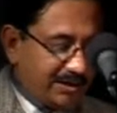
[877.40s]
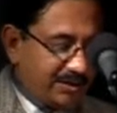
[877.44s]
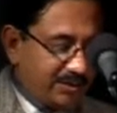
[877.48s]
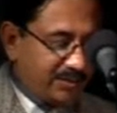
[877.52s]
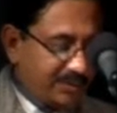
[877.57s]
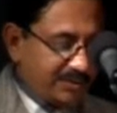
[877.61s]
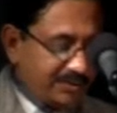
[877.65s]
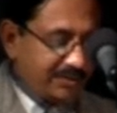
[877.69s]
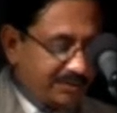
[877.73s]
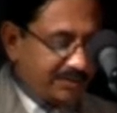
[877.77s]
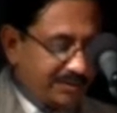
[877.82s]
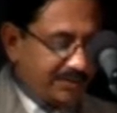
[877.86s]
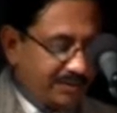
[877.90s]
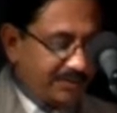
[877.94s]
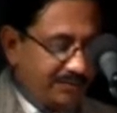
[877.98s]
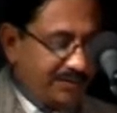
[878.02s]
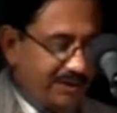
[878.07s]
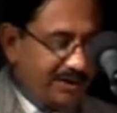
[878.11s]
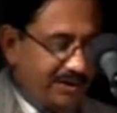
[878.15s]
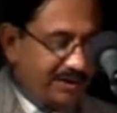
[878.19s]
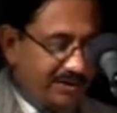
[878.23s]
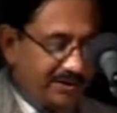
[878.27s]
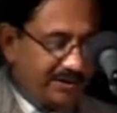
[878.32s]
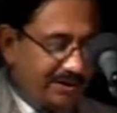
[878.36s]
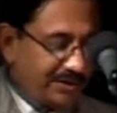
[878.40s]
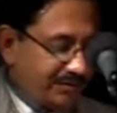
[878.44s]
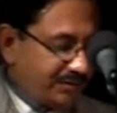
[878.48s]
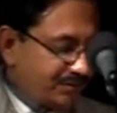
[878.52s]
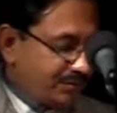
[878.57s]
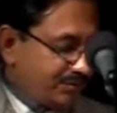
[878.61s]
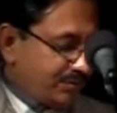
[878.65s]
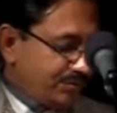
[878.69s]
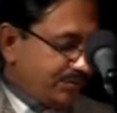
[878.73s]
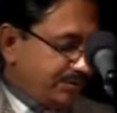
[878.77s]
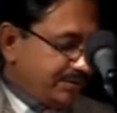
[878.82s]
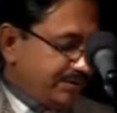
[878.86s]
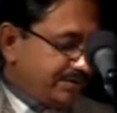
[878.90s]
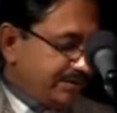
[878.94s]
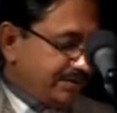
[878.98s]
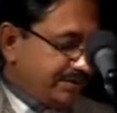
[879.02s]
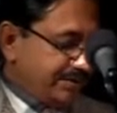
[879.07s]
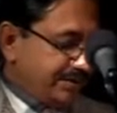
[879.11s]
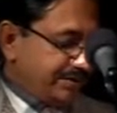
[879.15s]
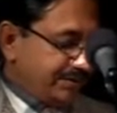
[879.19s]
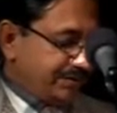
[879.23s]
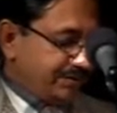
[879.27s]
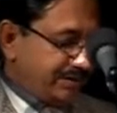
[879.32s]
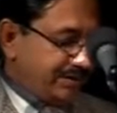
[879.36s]
Only later on we
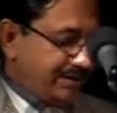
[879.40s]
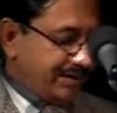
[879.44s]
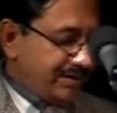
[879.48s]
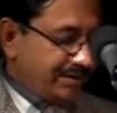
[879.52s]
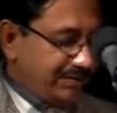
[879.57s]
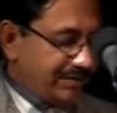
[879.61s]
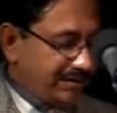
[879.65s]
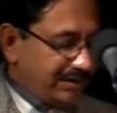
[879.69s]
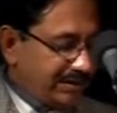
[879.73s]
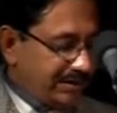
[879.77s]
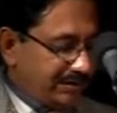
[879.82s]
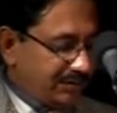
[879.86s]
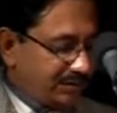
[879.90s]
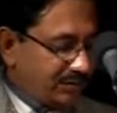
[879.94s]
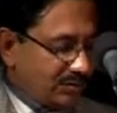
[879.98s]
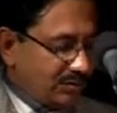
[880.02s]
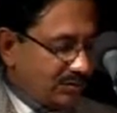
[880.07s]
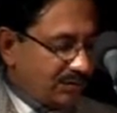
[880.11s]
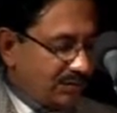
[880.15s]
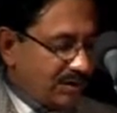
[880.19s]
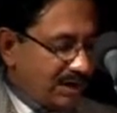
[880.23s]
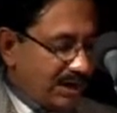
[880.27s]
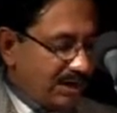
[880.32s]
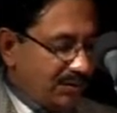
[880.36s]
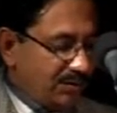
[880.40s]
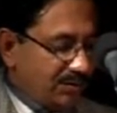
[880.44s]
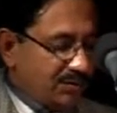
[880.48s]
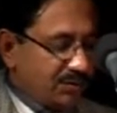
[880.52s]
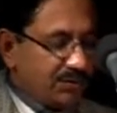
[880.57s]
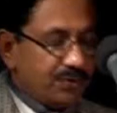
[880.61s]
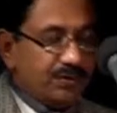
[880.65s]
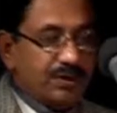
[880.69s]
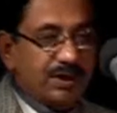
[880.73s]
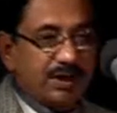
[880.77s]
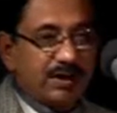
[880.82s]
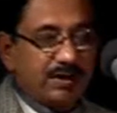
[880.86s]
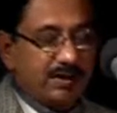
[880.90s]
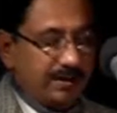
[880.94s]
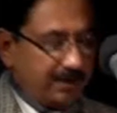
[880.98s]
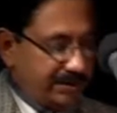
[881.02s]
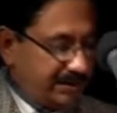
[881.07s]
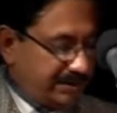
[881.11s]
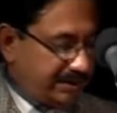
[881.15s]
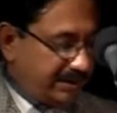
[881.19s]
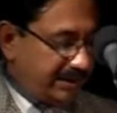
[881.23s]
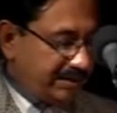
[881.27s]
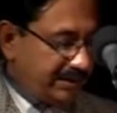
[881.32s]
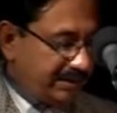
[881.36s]
understood the seriousness of how
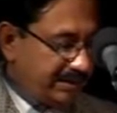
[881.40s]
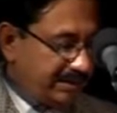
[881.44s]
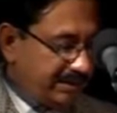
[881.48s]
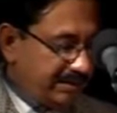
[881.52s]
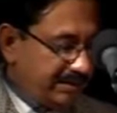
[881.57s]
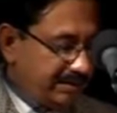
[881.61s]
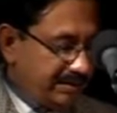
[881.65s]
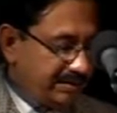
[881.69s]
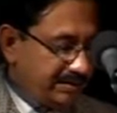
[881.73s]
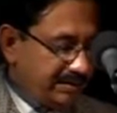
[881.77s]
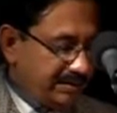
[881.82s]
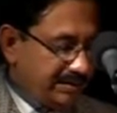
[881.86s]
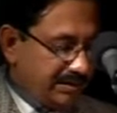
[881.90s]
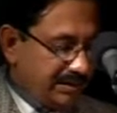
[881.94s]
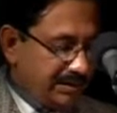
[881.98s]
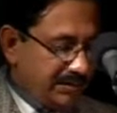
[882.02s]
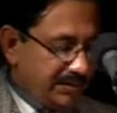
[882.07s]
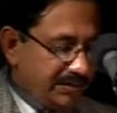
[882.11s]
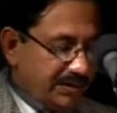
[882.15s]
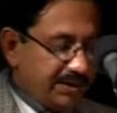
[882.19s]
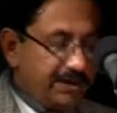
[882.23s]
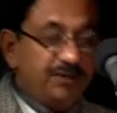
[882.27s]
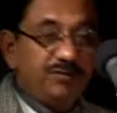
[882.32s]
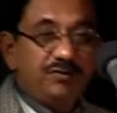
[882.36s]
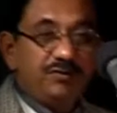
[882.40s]
contradictory